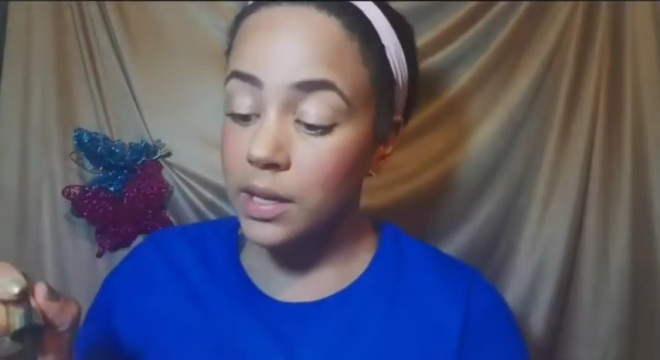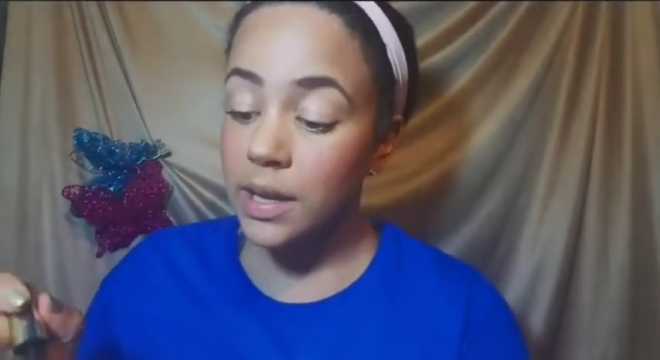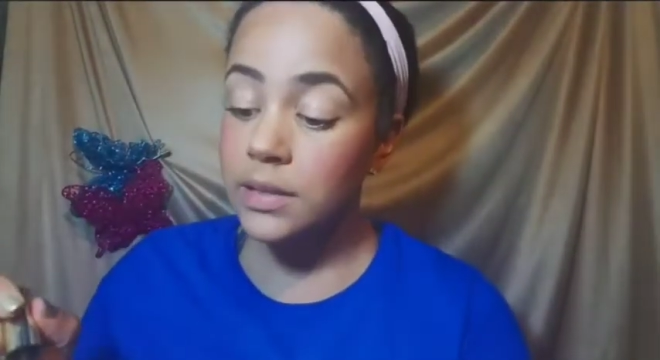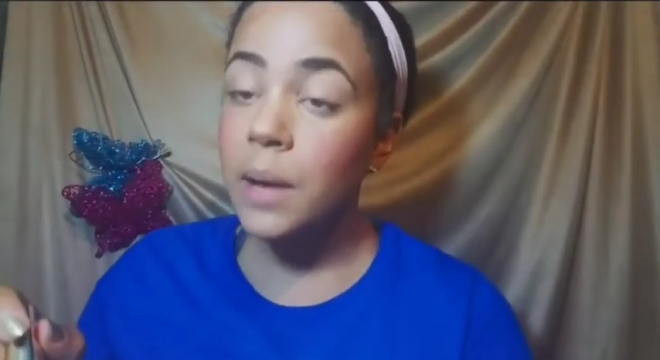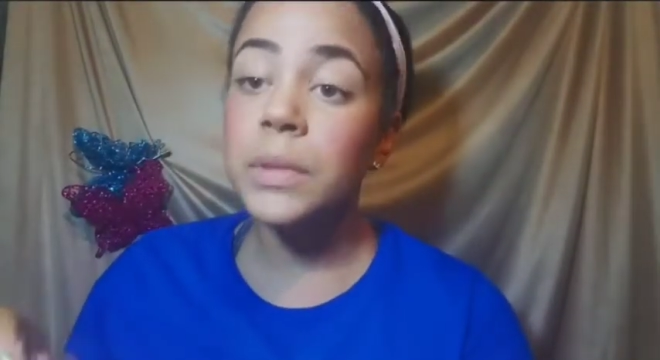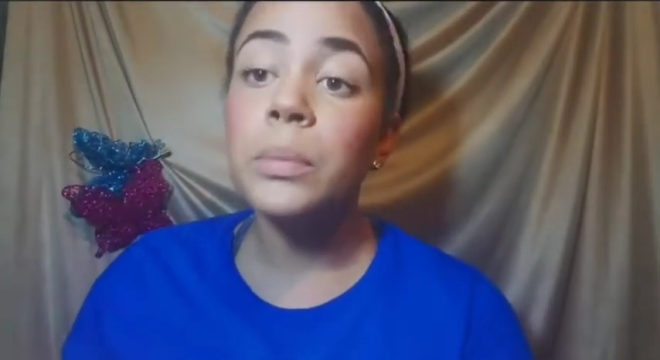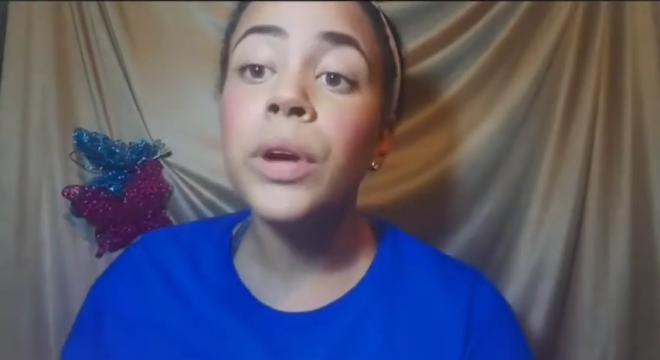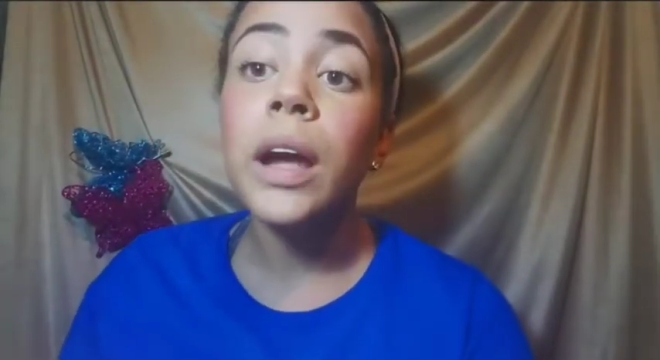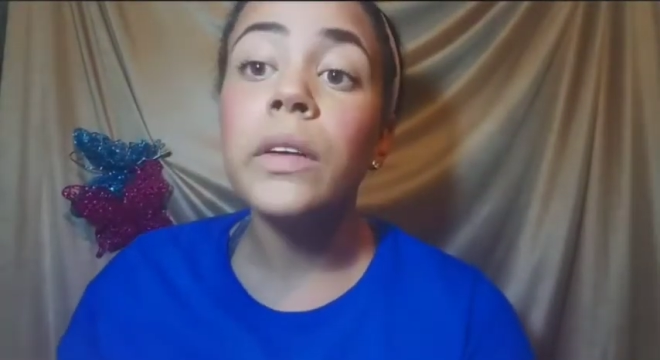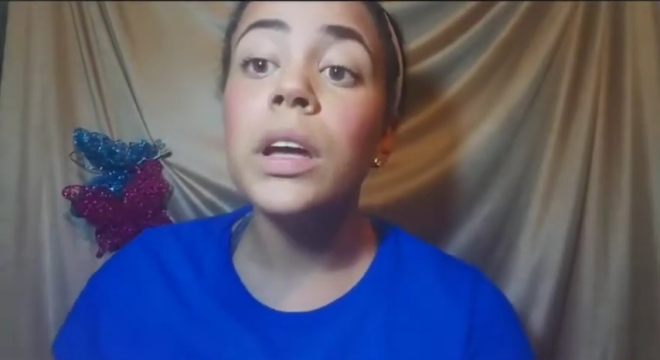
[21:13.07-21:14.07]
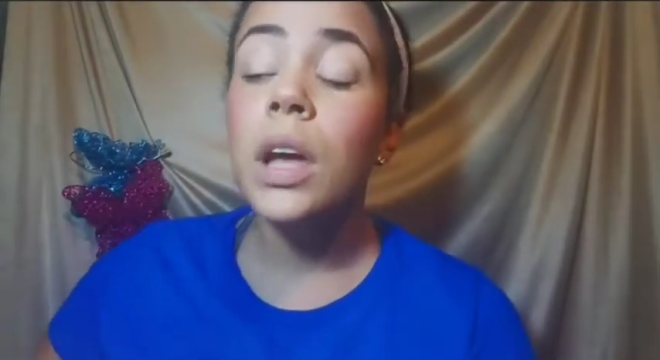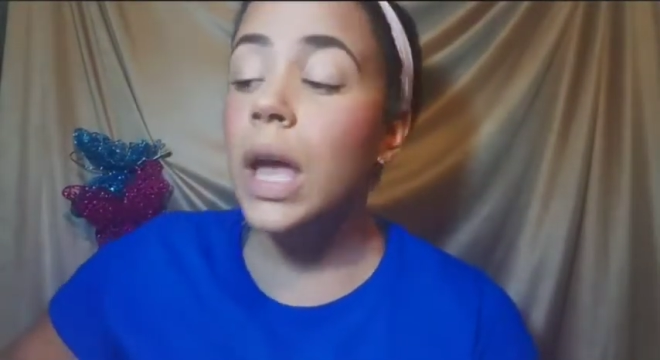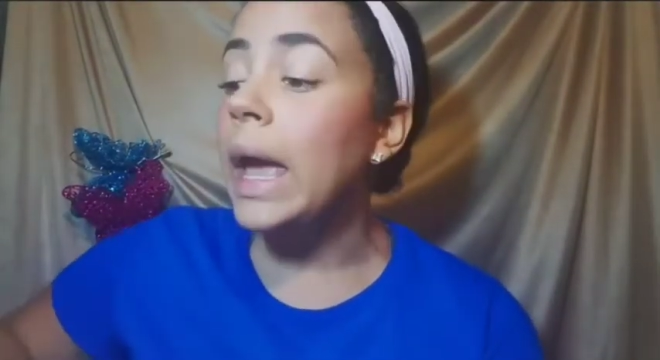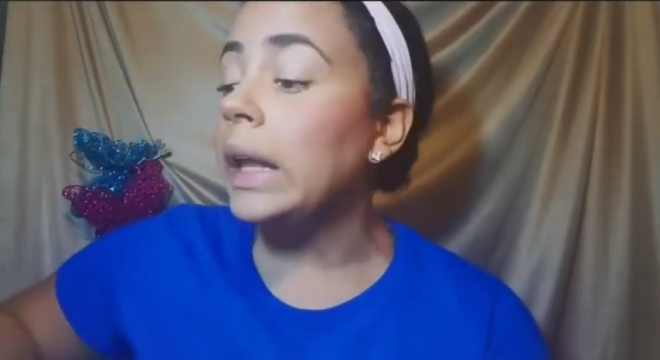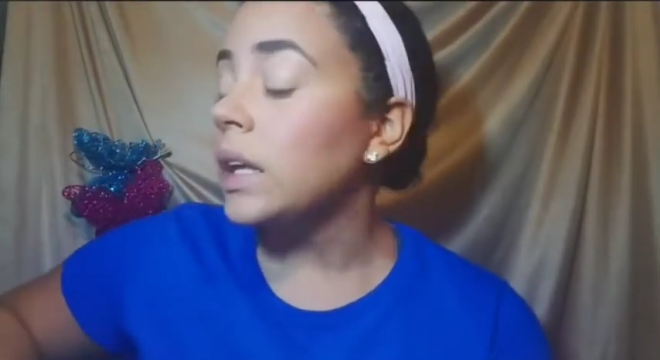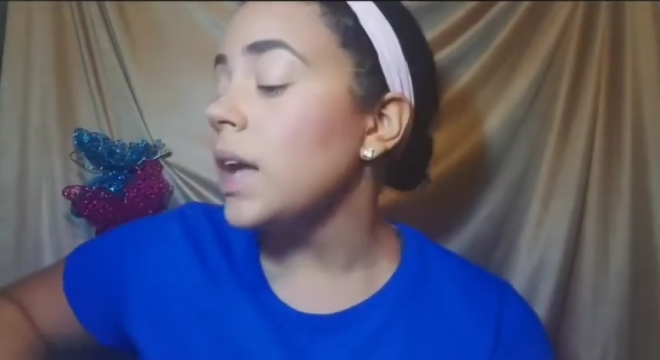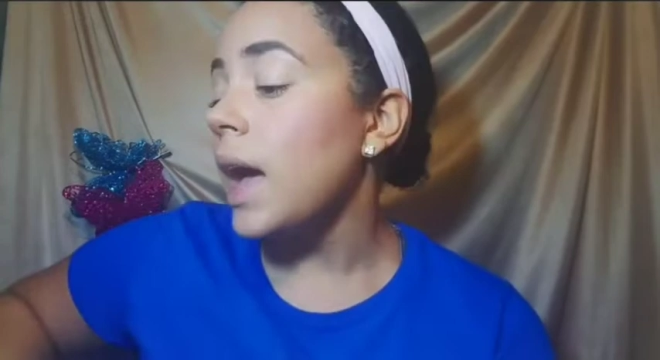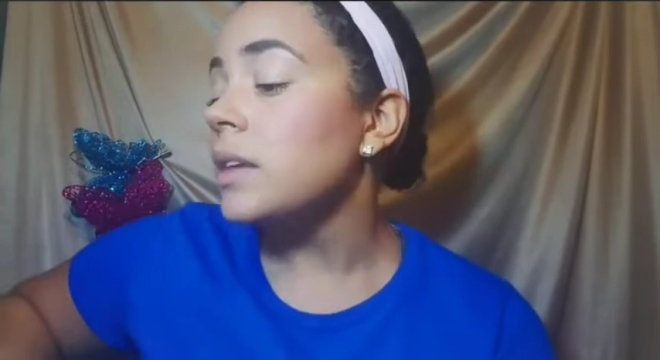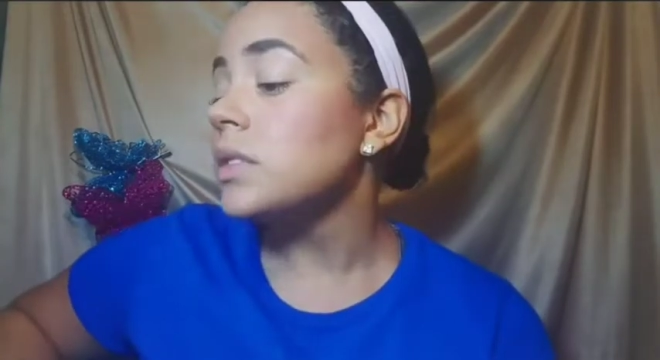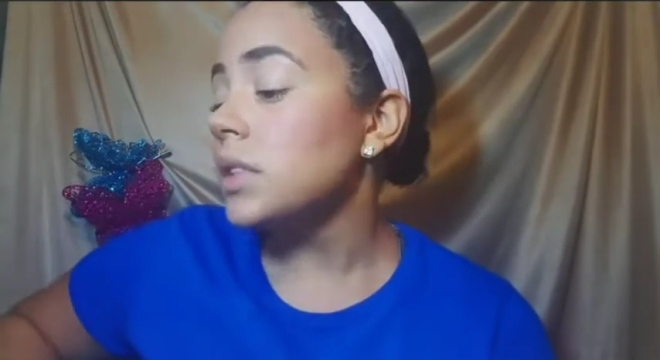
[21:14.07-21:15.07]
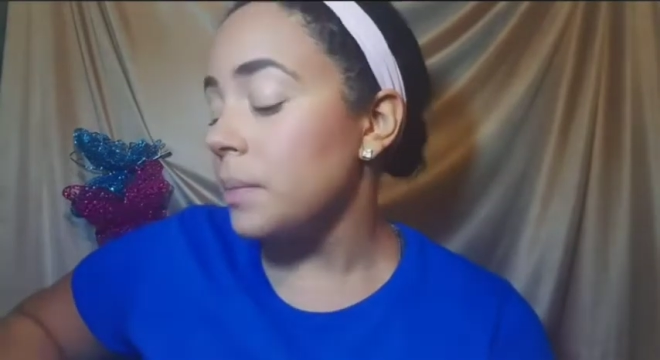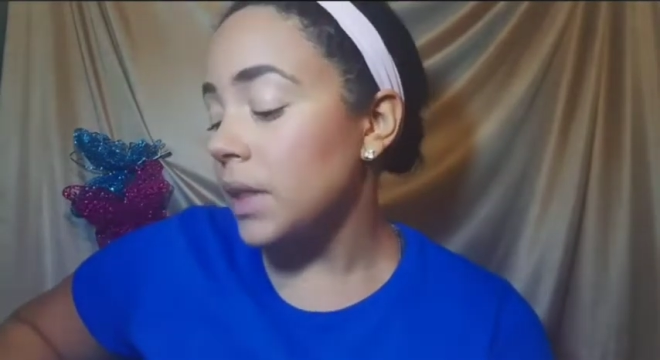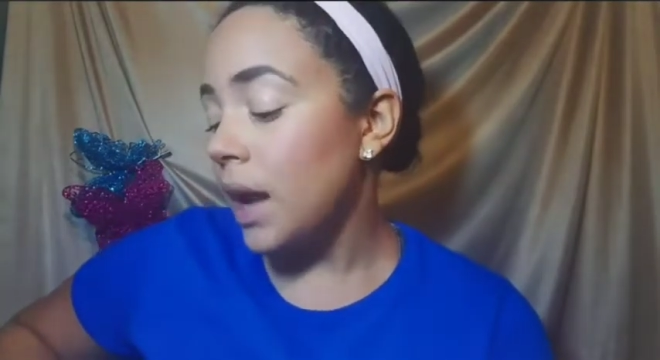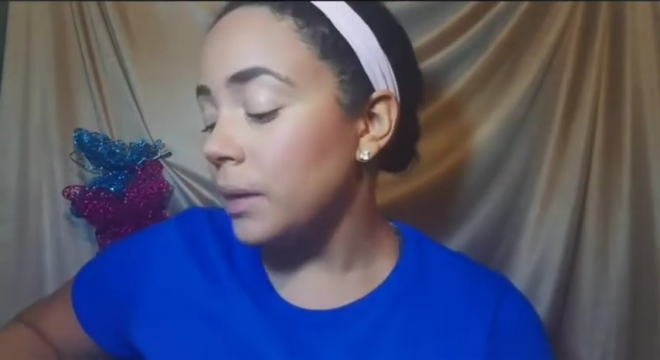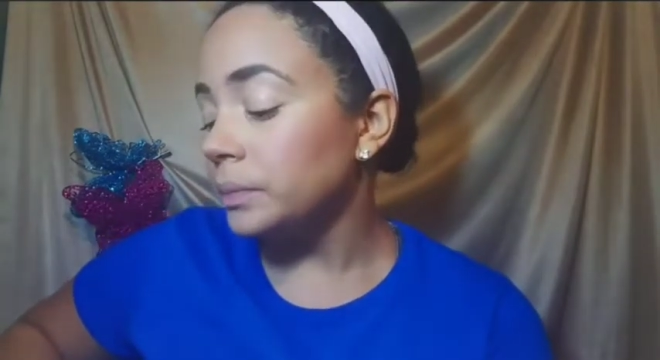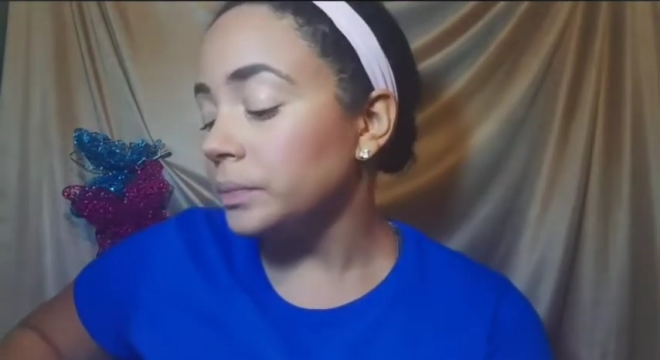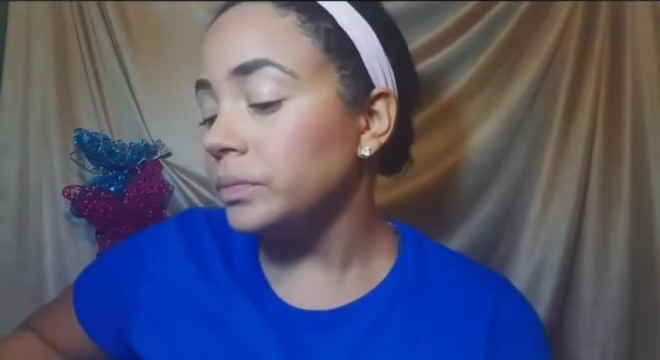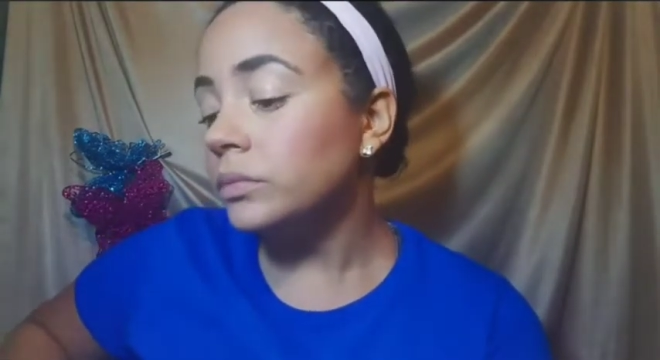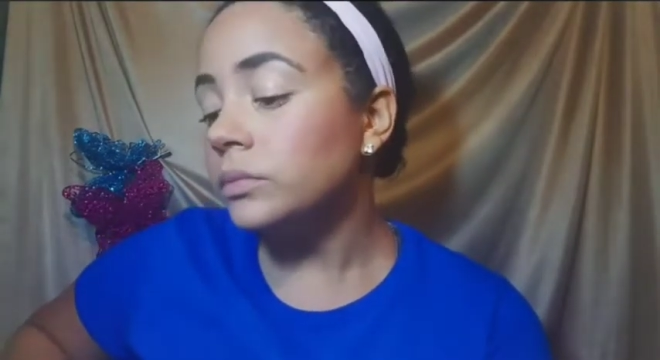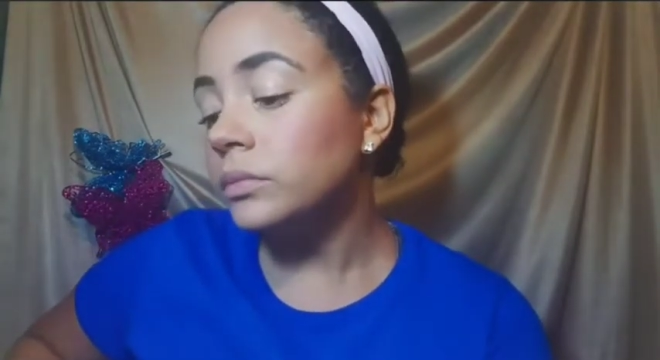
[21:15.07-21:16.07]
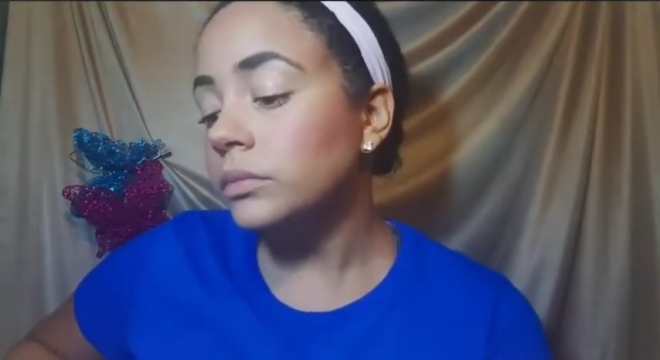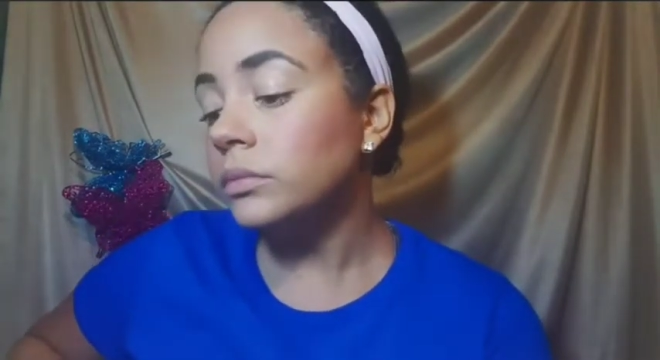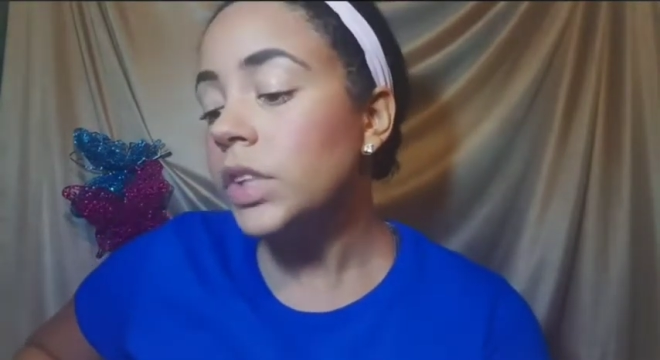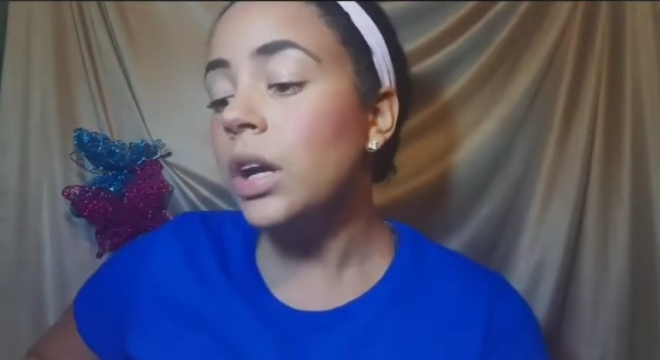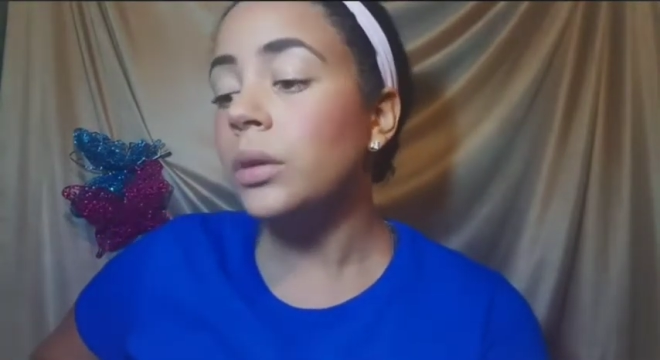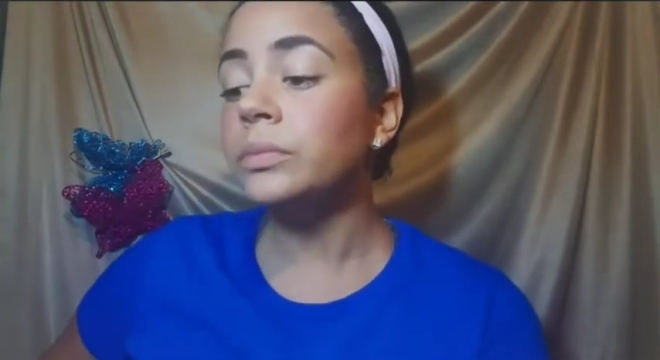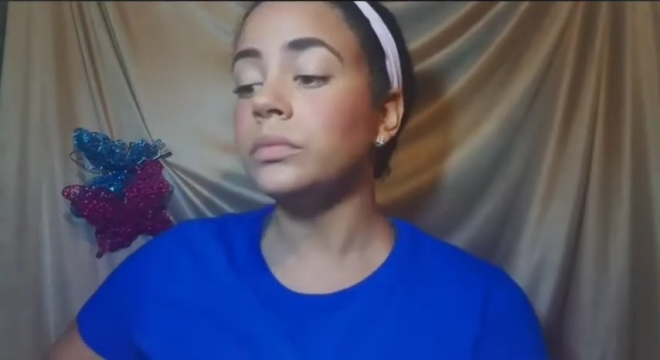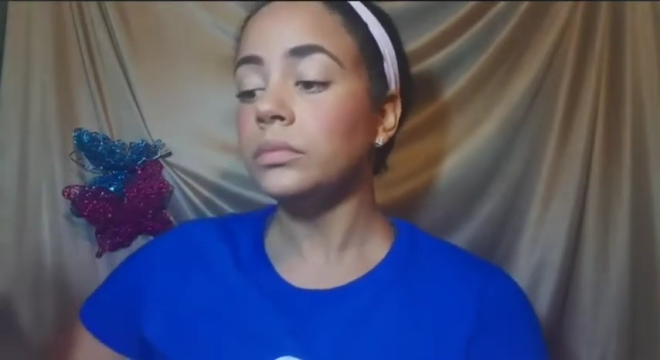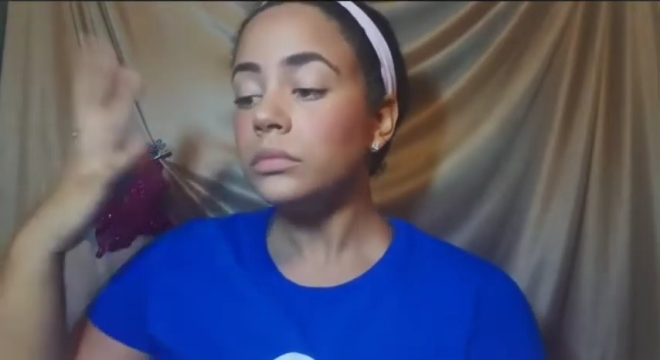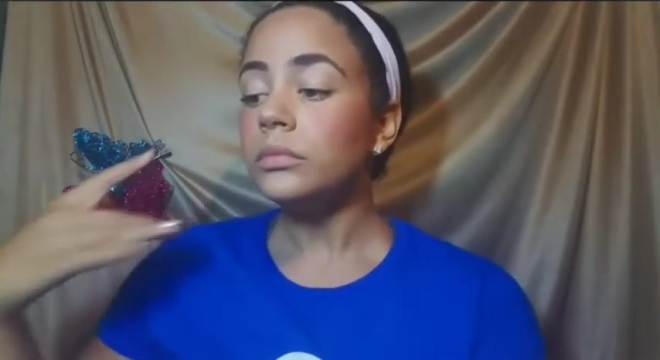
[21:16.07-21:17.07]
He has kept that private, and he has kept that, you know,